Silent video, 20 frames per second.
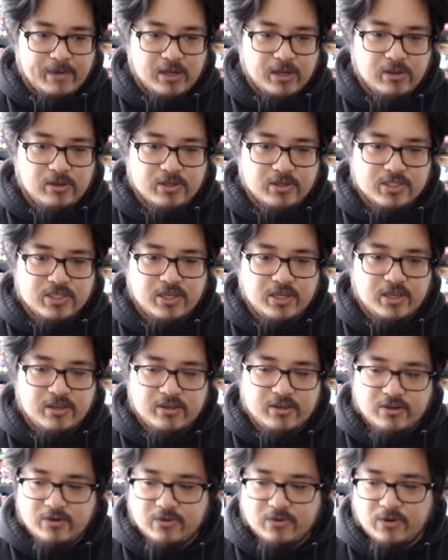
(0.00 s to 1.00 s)
it looks like,
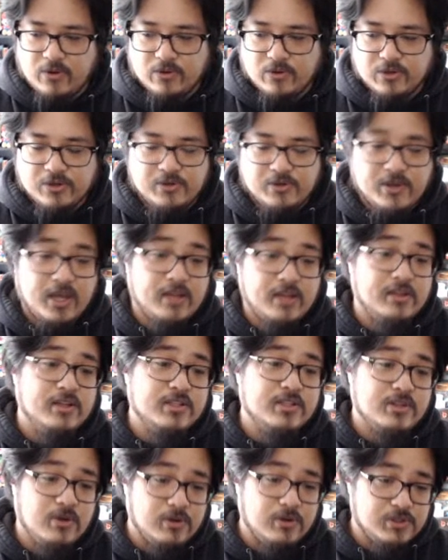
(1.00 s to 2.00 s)
the older you get in
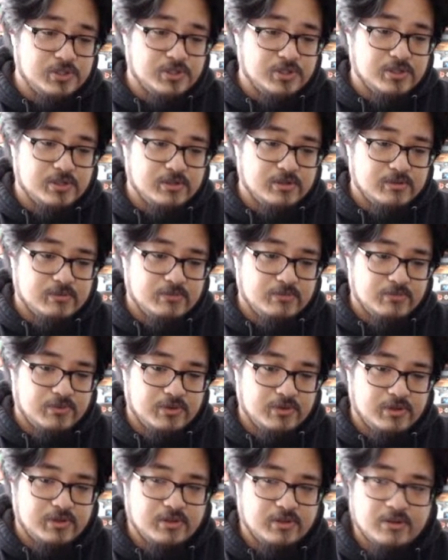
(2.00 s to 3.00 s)
this culture,
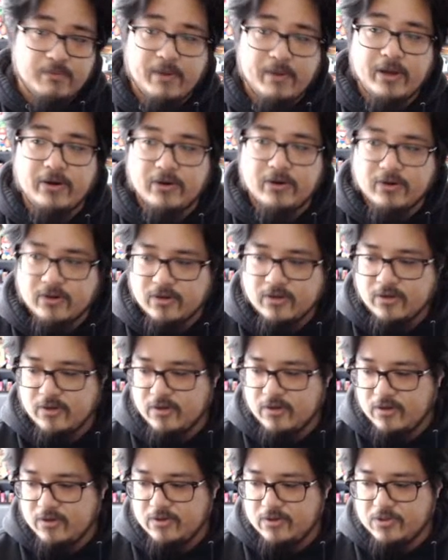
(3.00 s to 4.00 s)
the better.
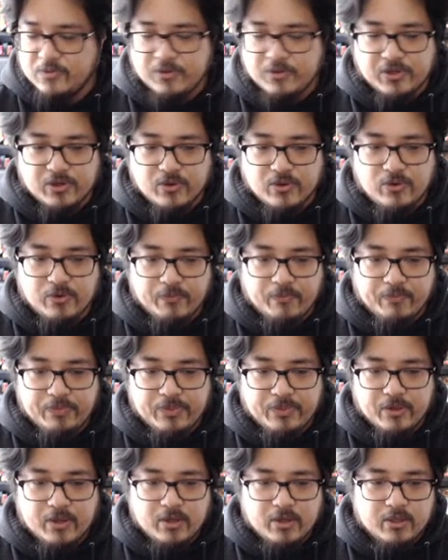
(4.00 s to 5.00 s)
It's pretty cool.
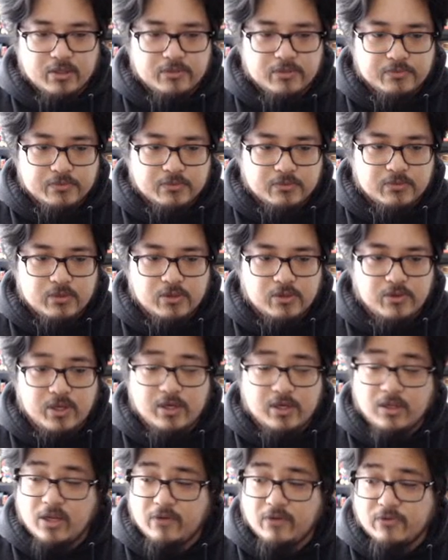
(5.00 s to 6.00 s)
You get
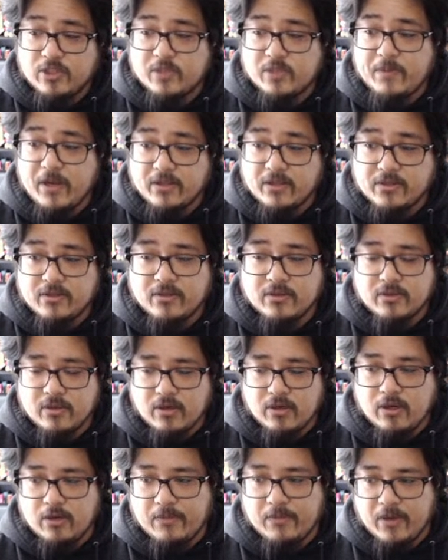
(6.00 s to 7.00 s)
a lot of respect.
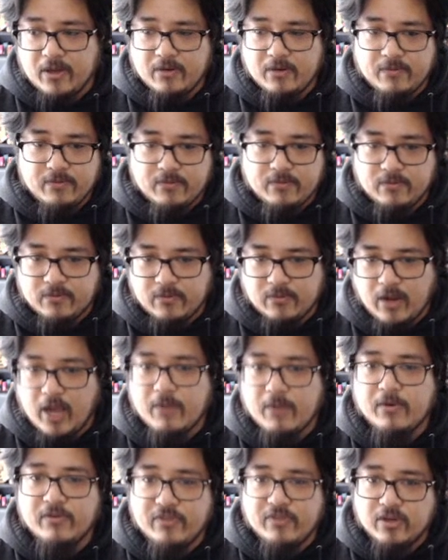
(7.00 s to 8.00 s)
And
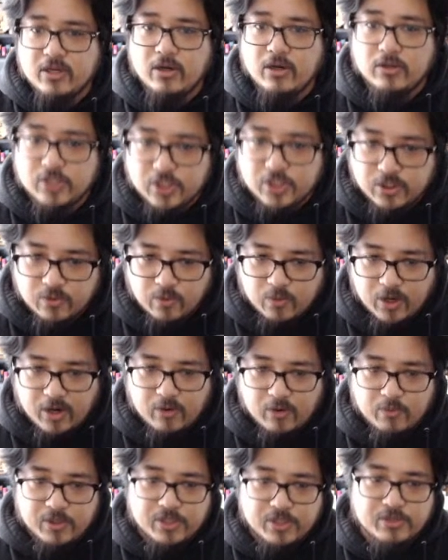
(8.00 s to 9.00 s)
I'm of the culture
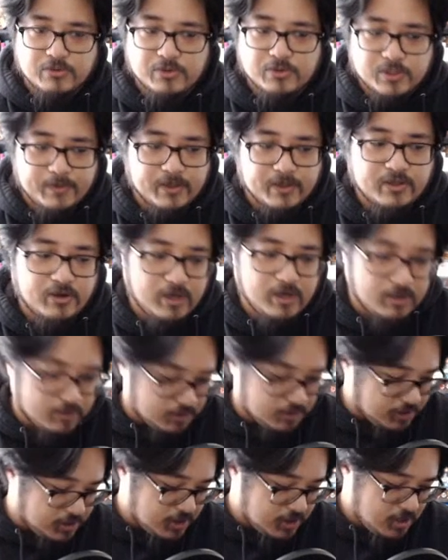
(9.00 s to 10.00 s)
where we do respect our
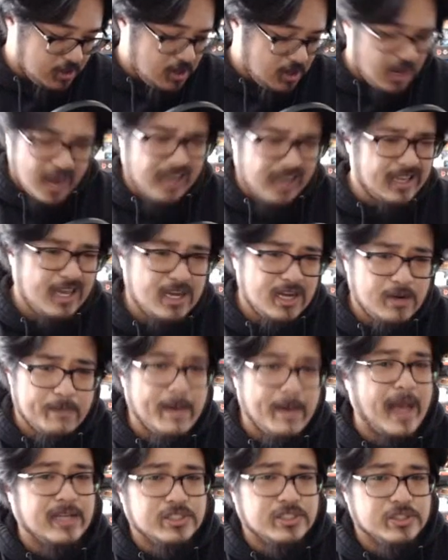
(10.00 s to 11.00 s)
elders. I can't
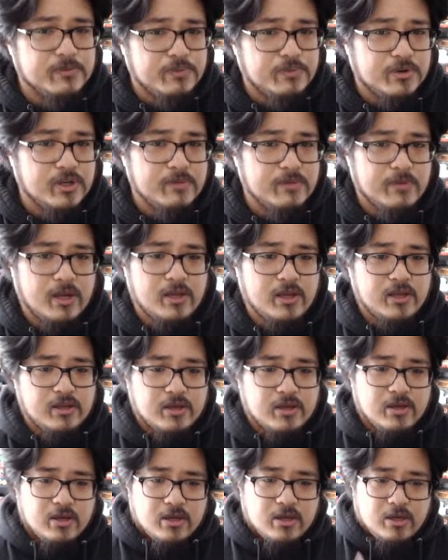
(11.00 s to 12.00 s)
imagine putting my
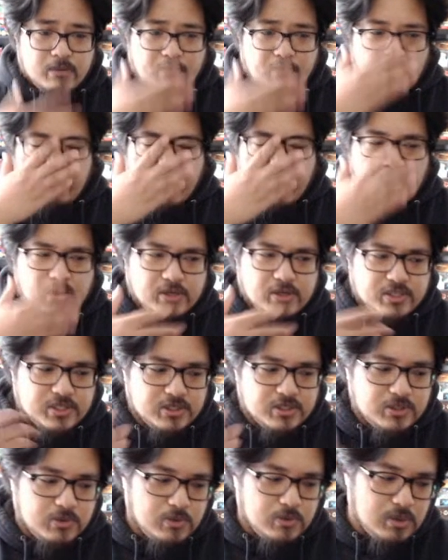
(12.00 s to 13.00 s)
parents
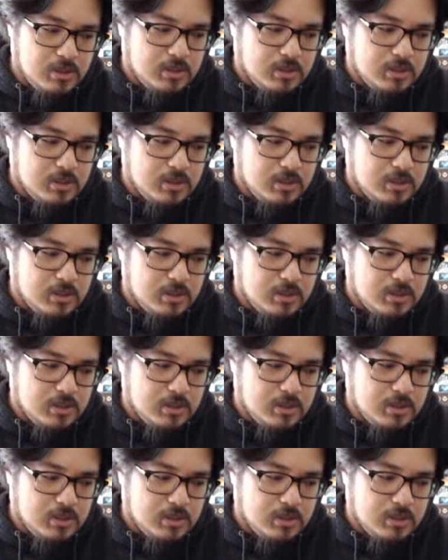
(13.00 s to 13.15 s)
into